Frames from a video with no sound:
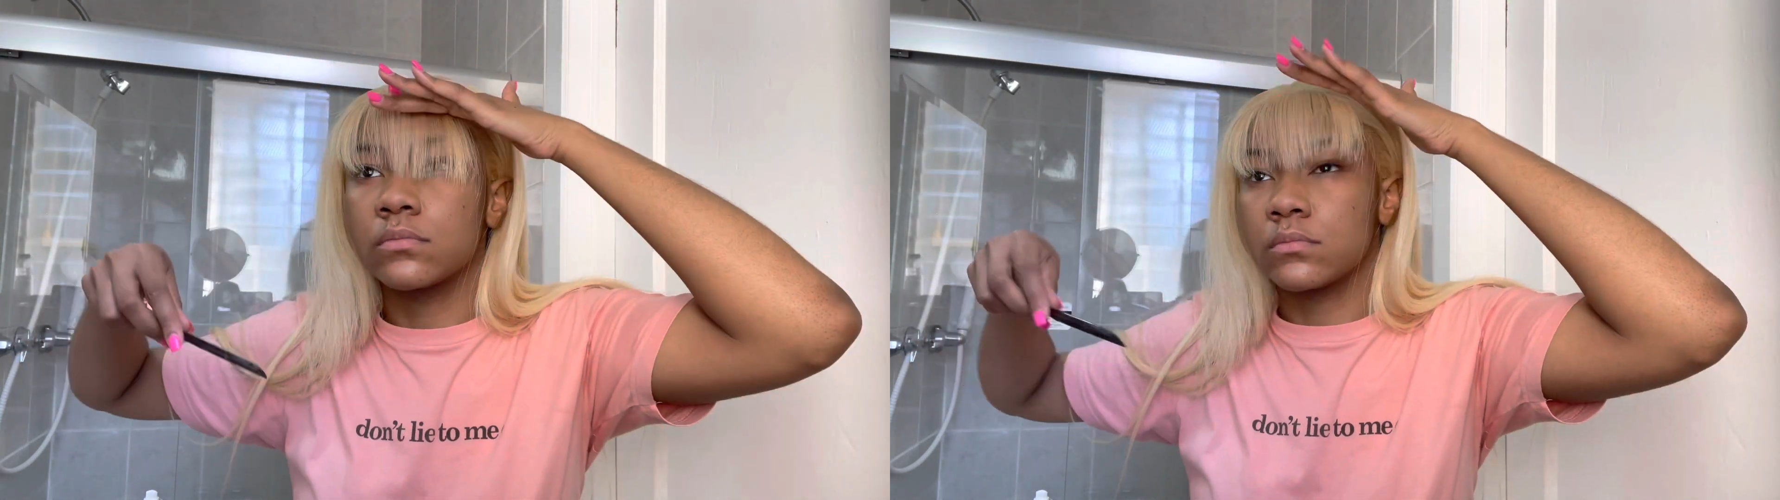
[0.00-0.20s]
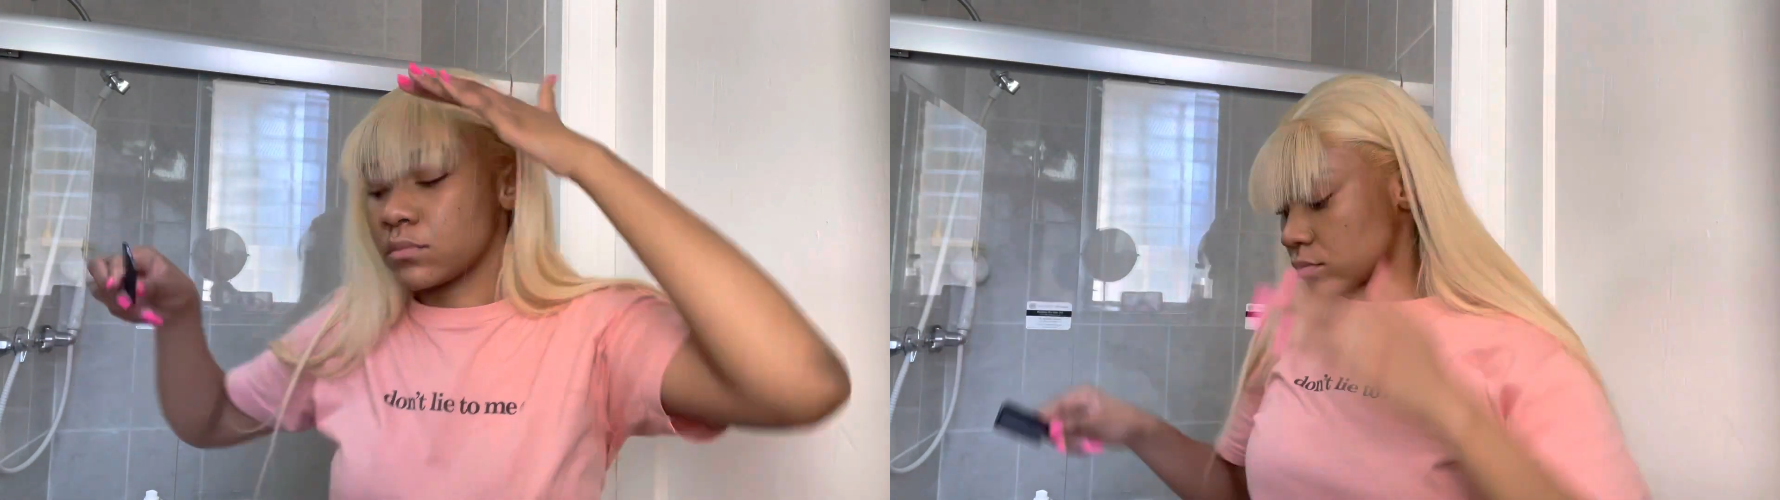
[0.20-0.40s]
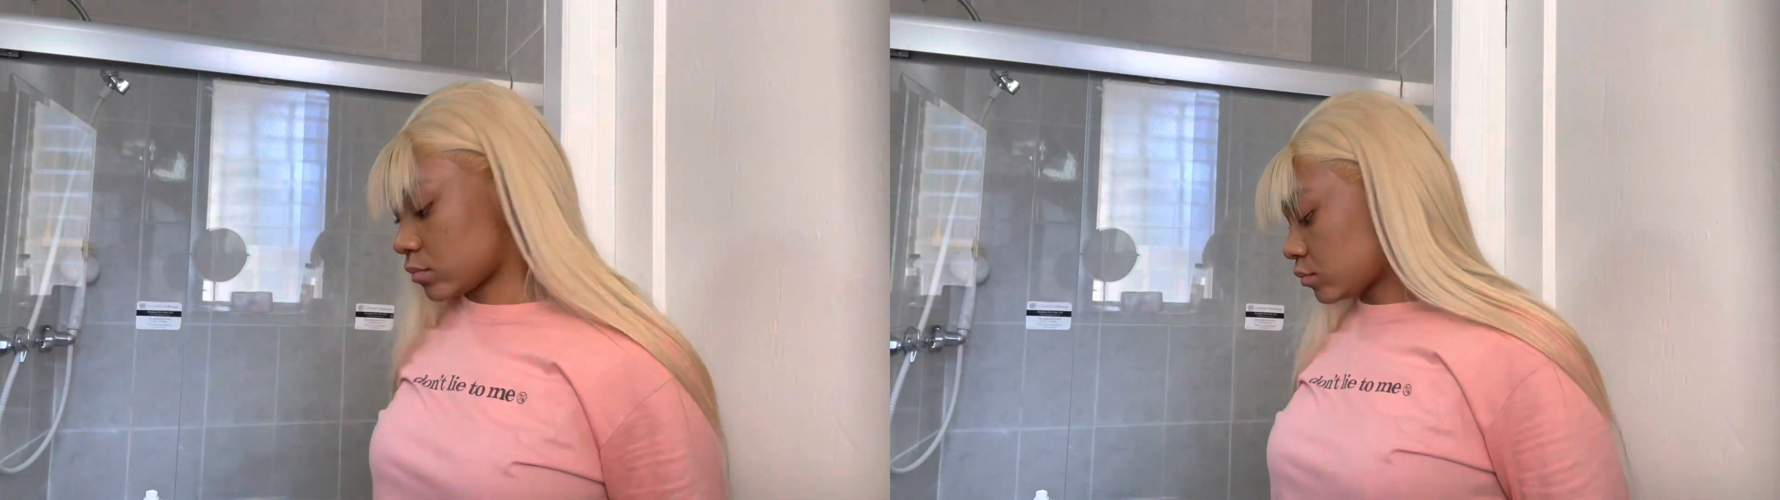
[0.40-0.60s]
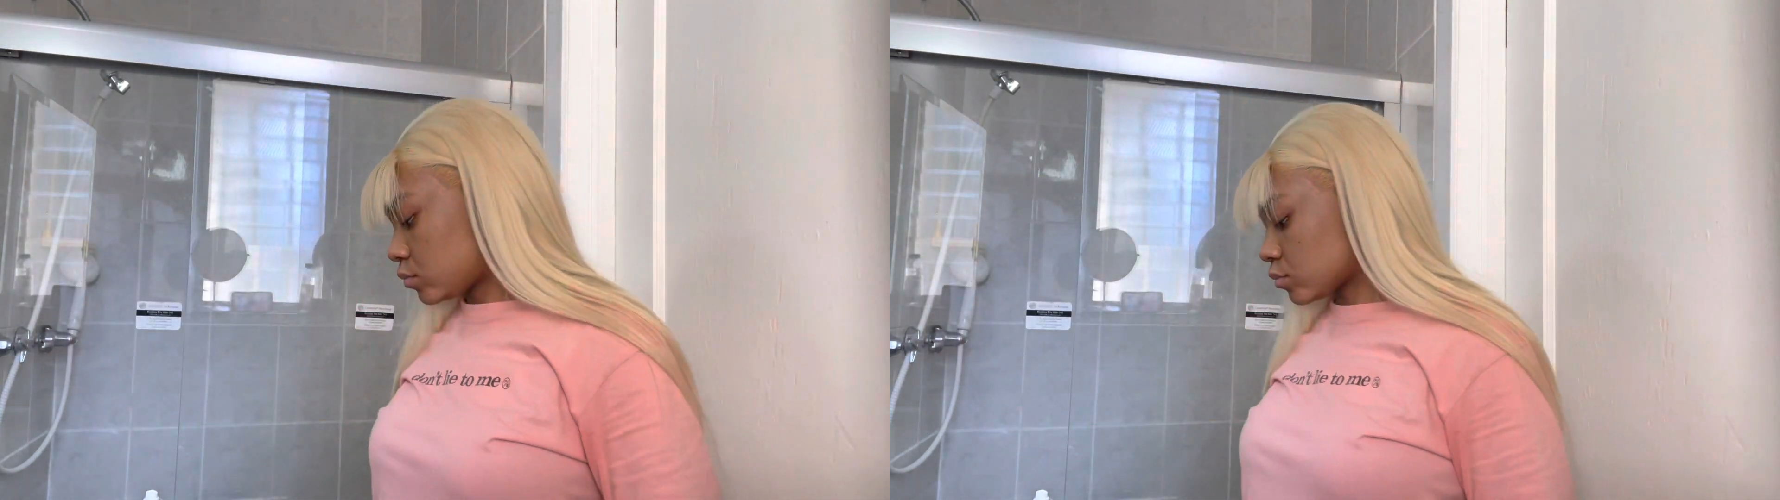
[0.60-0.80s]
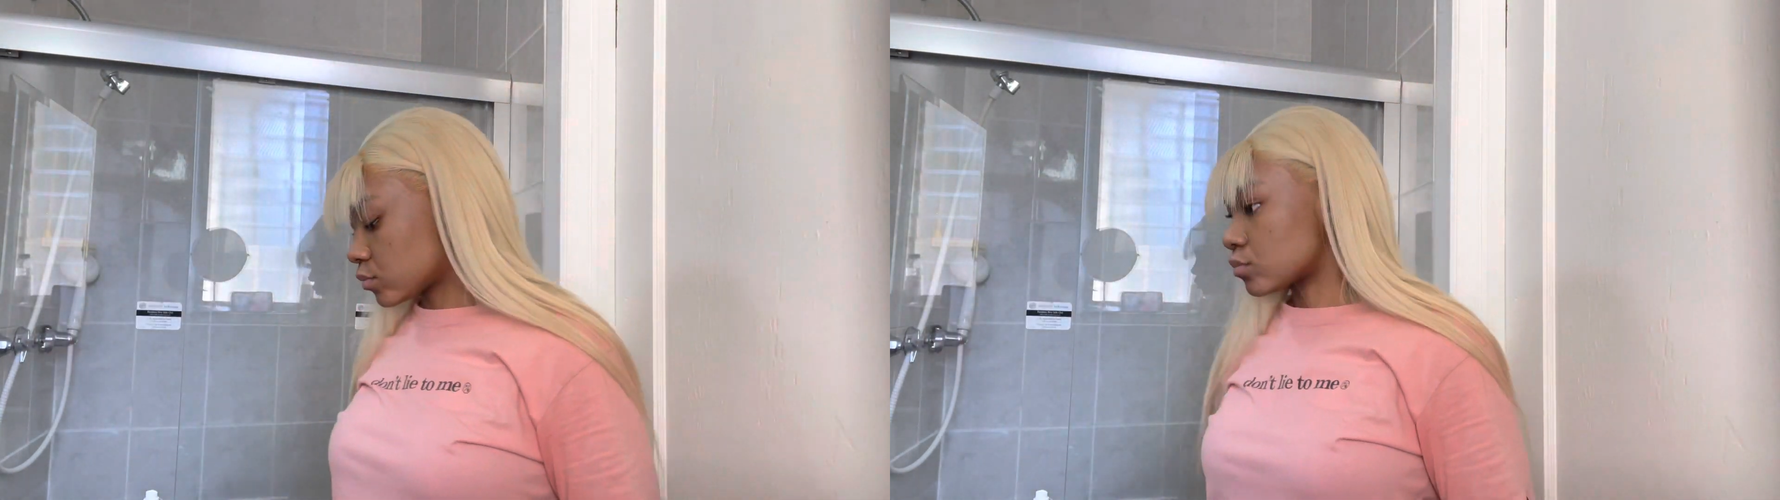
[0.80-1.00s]
hot comb
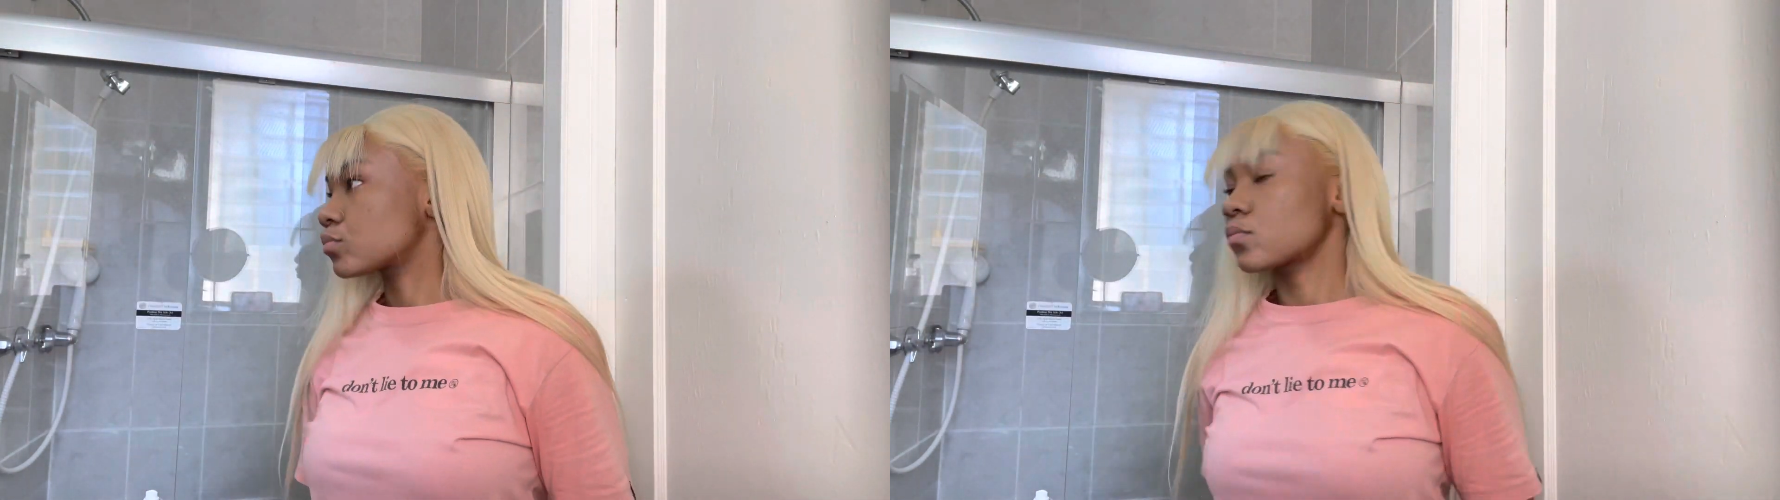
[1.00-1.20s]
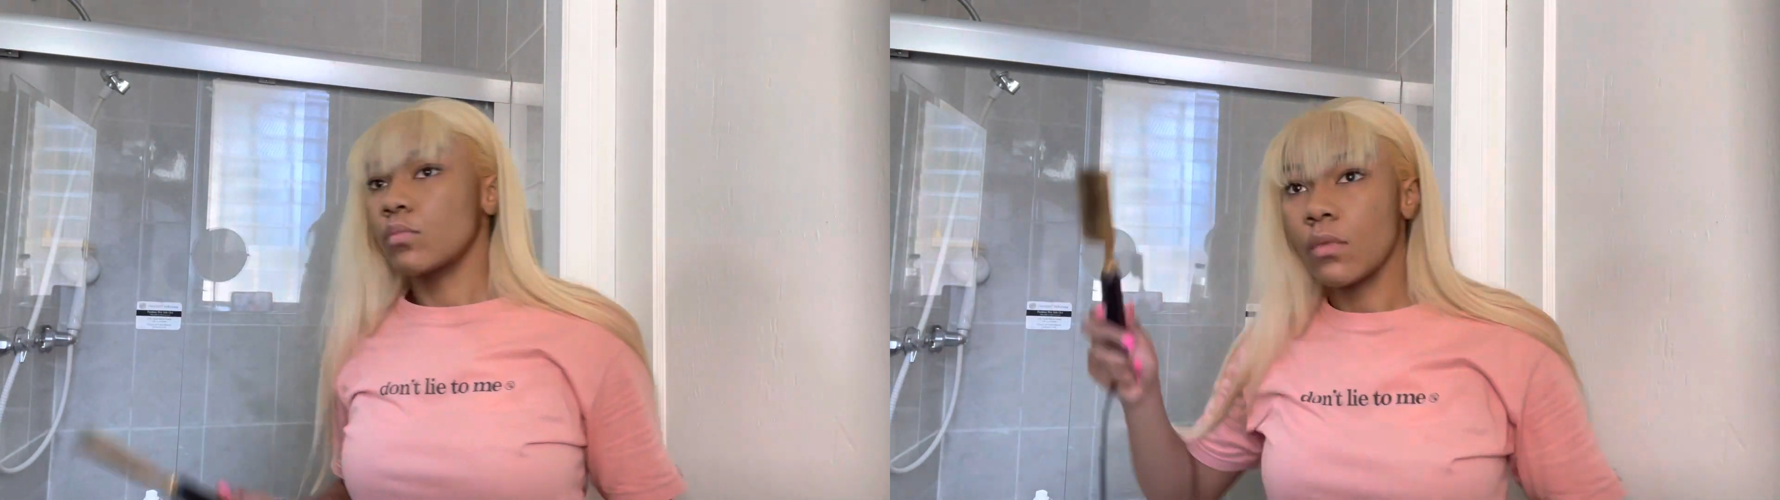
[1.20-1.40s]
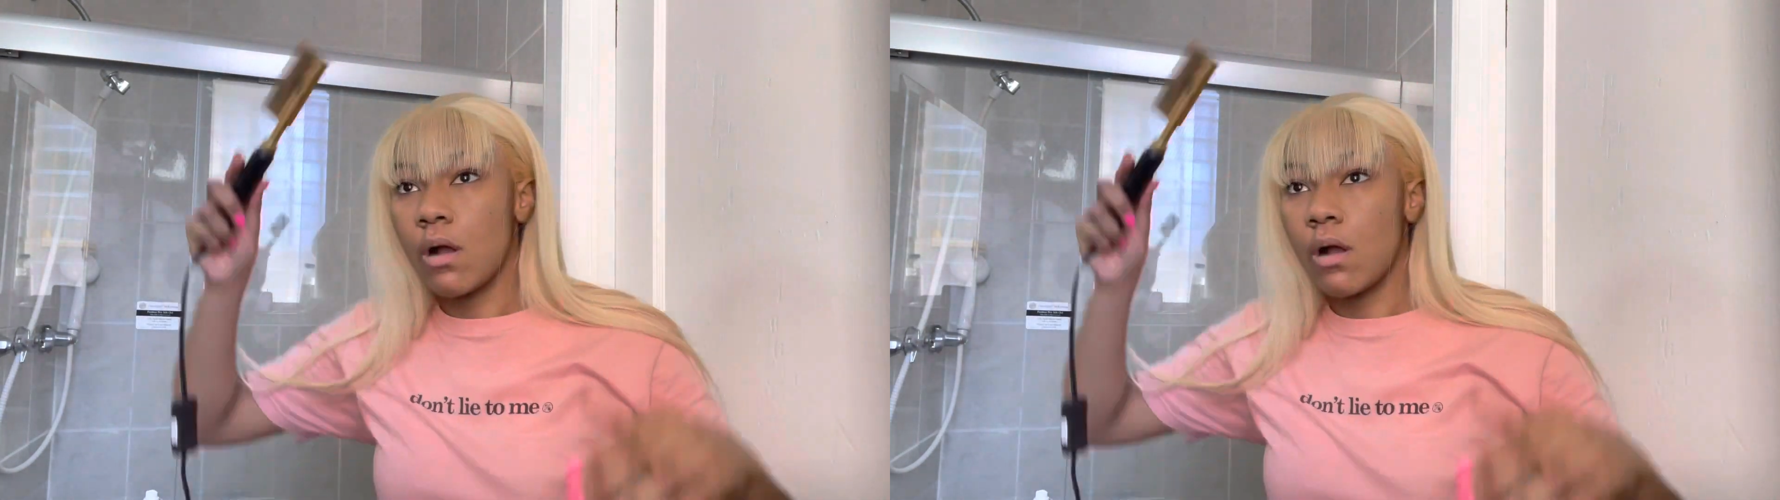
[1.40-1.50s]
just to